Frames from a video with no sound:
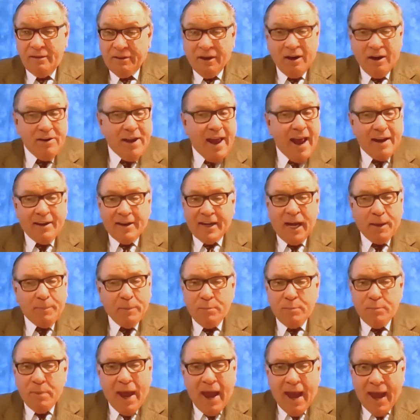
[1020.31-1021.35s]
they're not
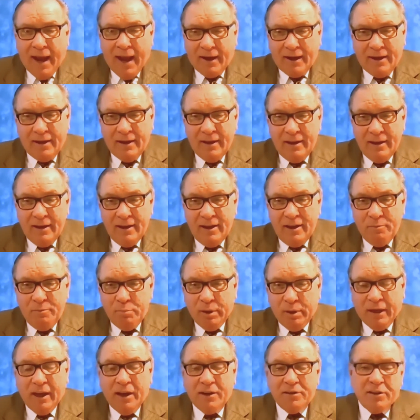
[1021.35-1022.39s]
coming back
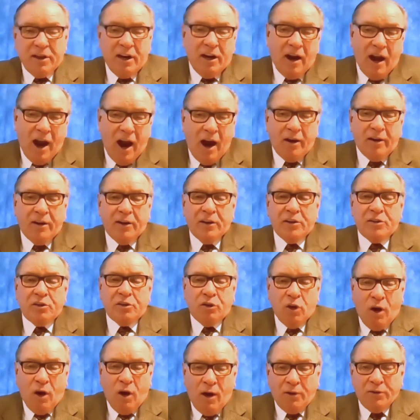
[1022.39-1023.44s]
because their heart
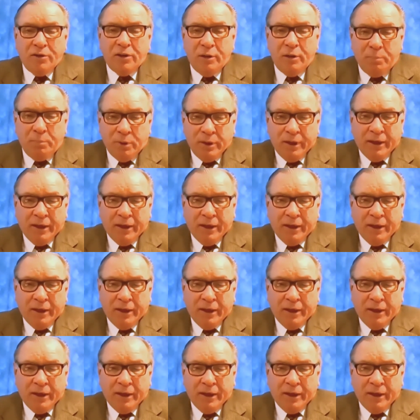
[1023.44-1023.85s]
has gone to the